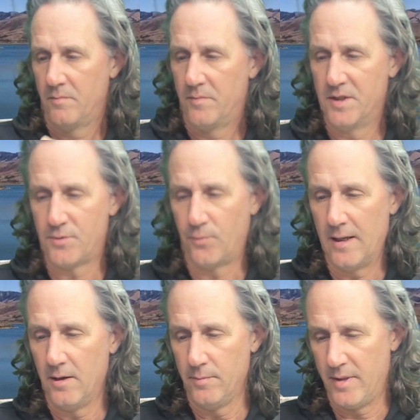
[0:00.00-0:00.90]
This
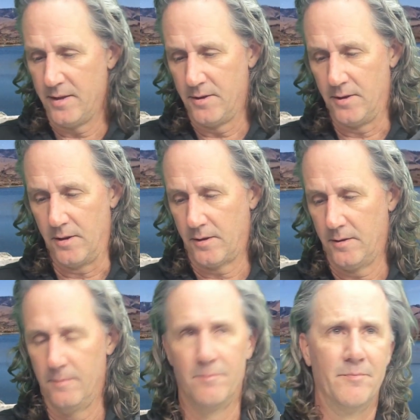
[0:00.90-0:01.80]
round bend hook,
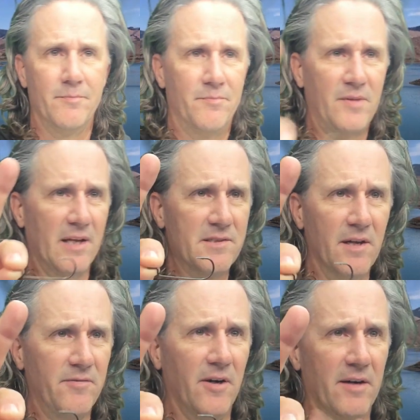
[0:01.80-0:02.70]
that's not
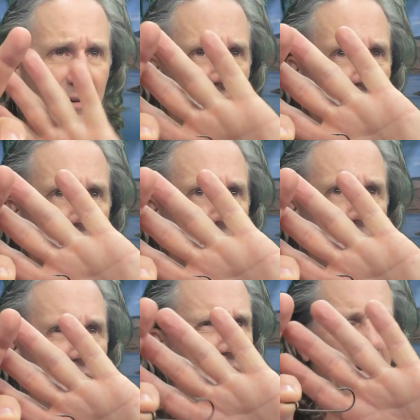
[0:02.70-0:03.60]
for everything.
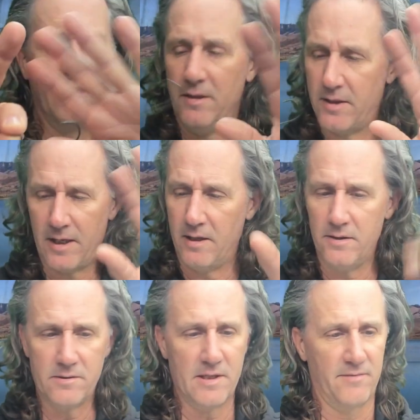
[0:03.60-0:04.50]
You can't
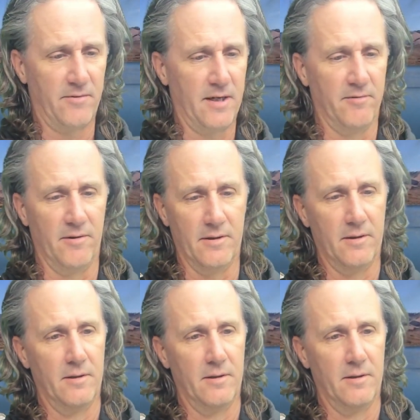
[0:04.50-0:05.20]
use that for everything.